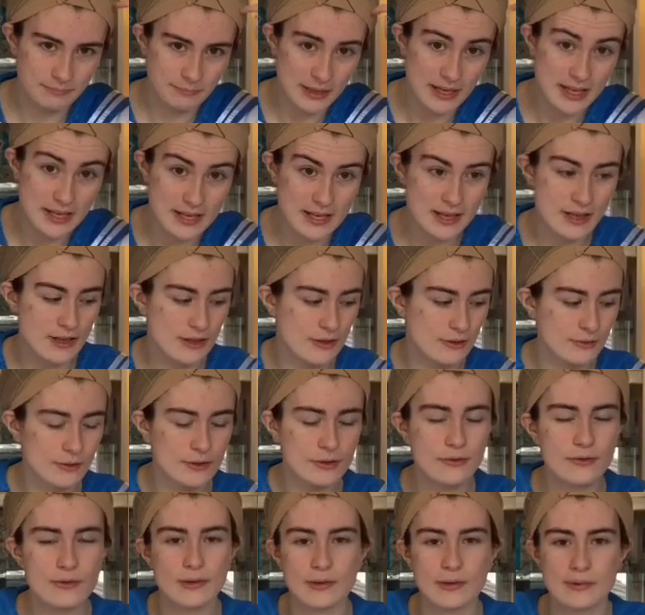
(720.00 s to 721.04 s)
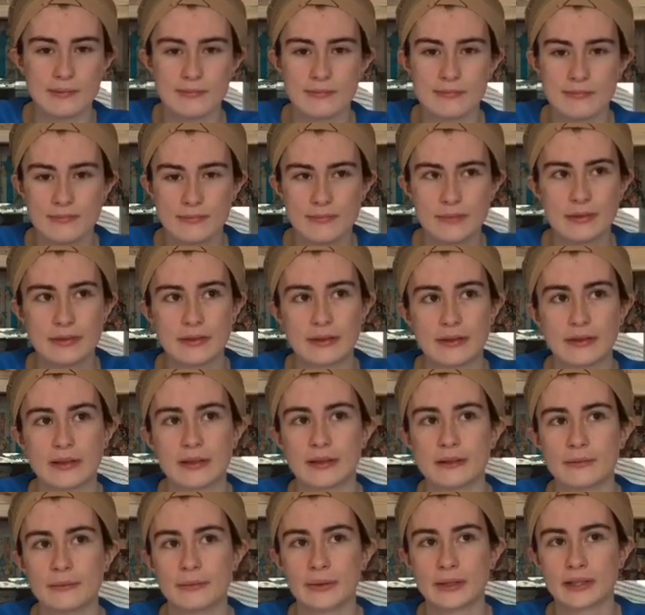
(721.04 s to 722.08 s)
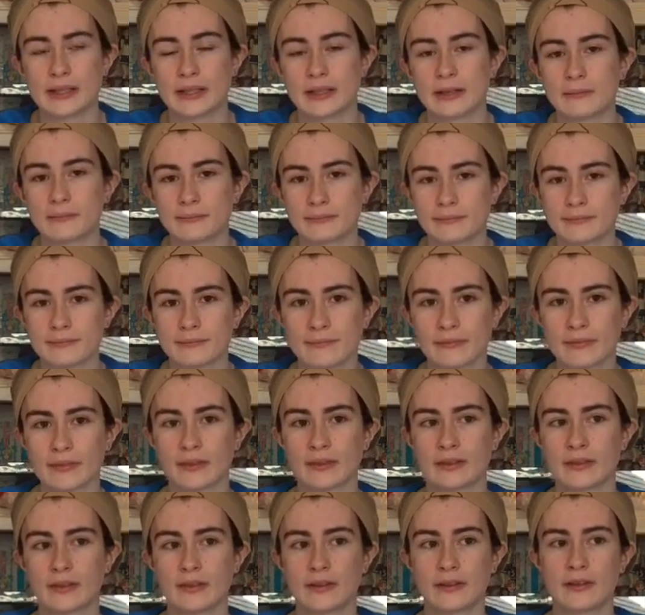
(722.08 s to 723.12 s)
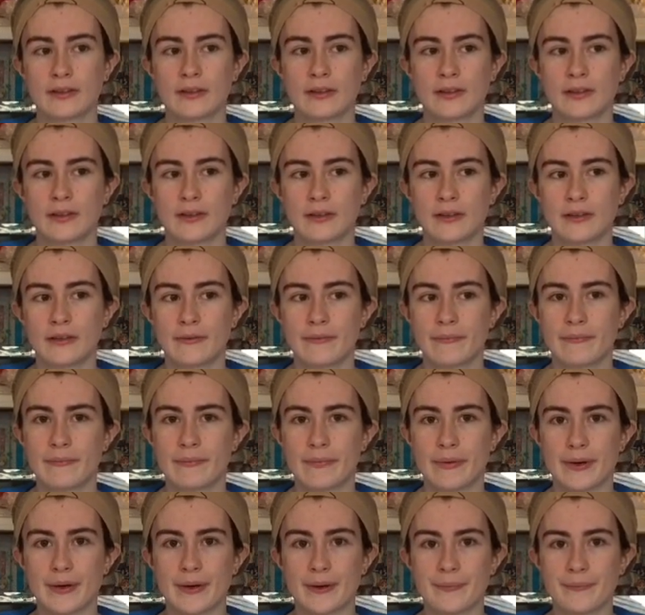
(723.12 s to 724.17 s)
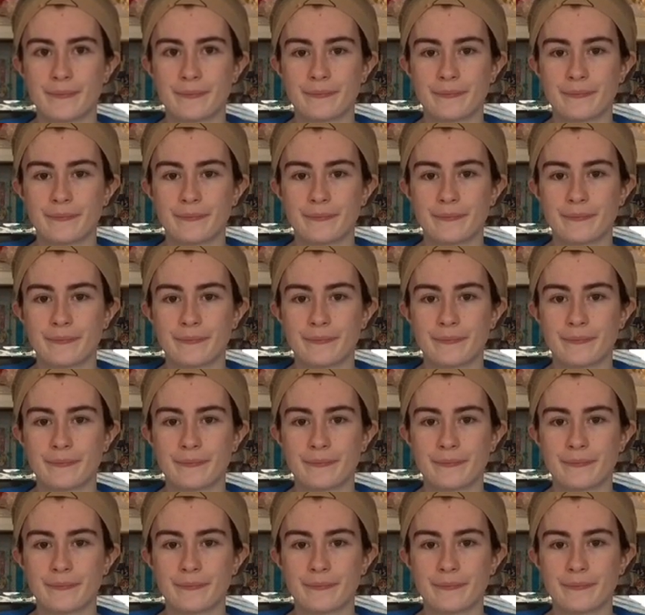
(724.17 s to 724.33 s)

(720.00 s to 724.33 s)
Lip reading: peeking through the wig cap. But